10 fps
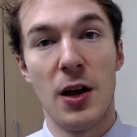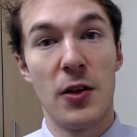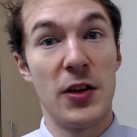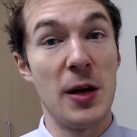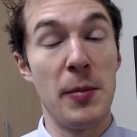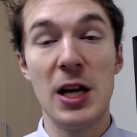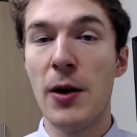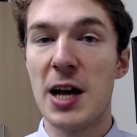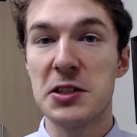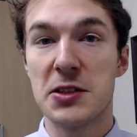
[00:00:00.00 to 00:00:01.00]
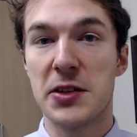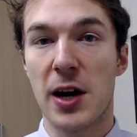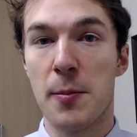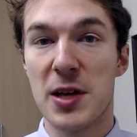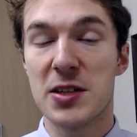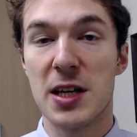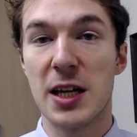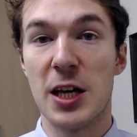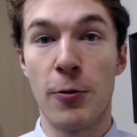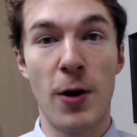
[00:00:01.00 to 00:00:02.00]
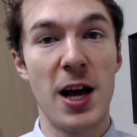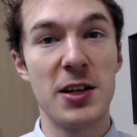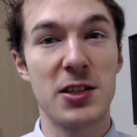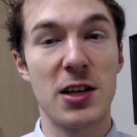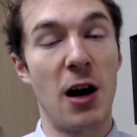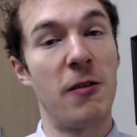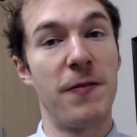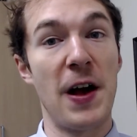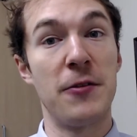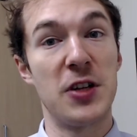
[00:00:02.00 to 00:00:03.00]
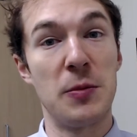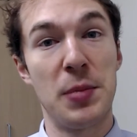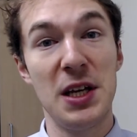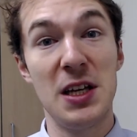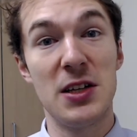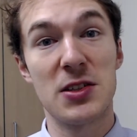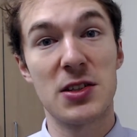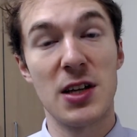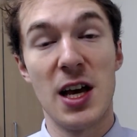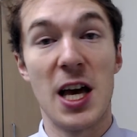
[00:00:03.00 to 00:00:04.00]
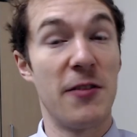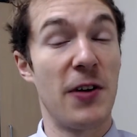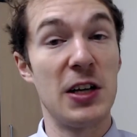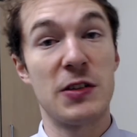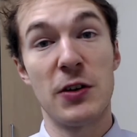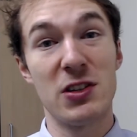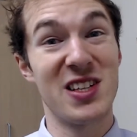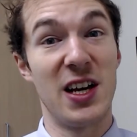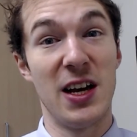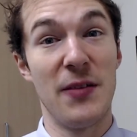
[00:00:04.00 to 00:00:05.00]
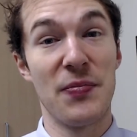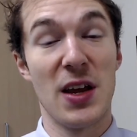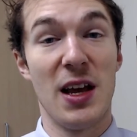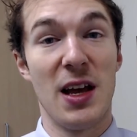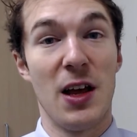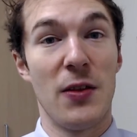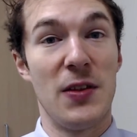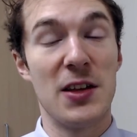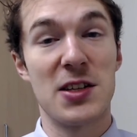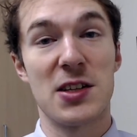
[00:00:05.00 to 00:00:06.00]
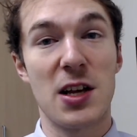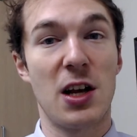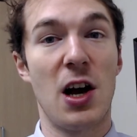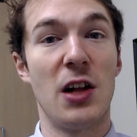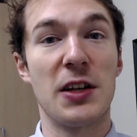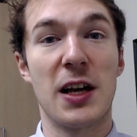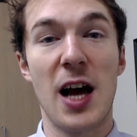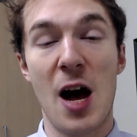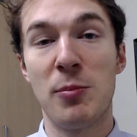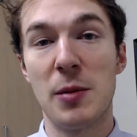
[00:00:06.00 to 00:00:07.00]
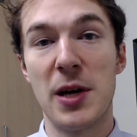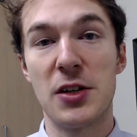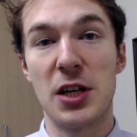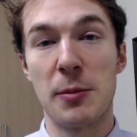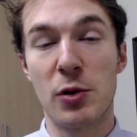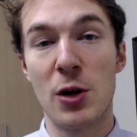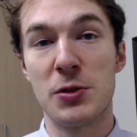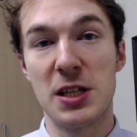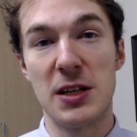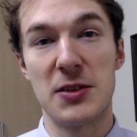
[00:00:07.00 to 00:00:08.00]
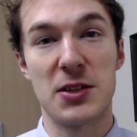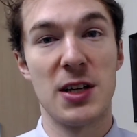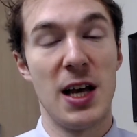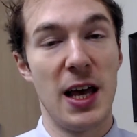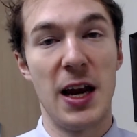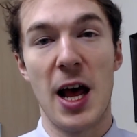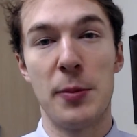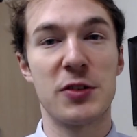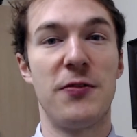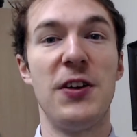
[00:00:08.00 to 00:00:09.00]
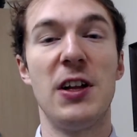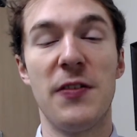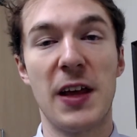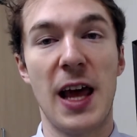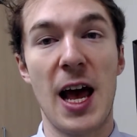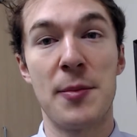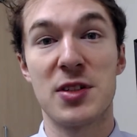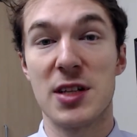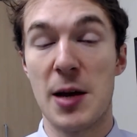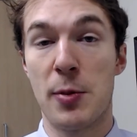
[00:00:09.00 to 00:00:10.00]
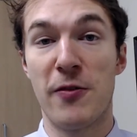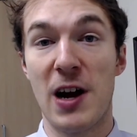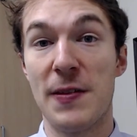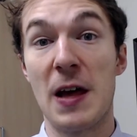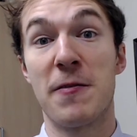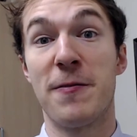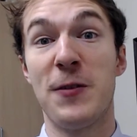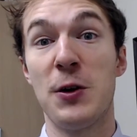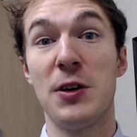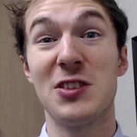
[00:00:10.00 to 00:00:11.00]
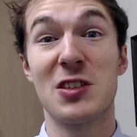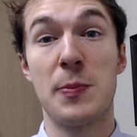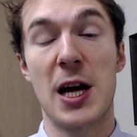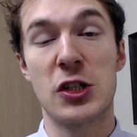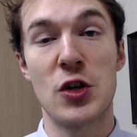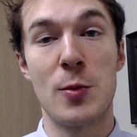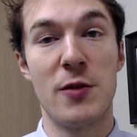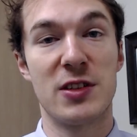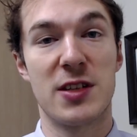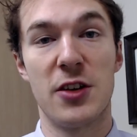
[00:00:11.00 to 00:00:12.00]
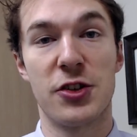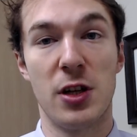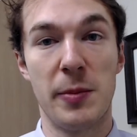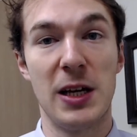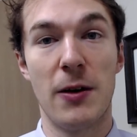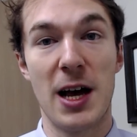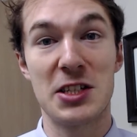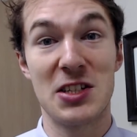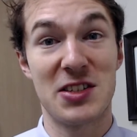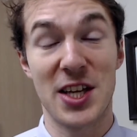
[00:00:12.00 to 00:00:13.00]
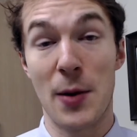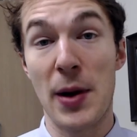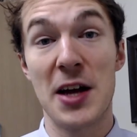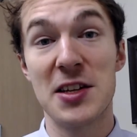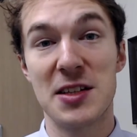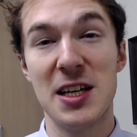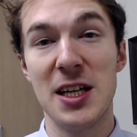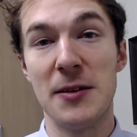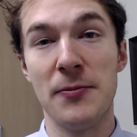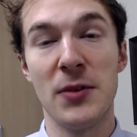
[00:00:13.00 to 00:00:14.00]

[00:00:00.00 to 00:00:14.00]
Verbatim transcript: The amino acids that are missing in rice are found in peas and vice versa. This is called complementing proteins and it helps fill in the gaps and provide that full spectrum of essential amino acids that our bodies need.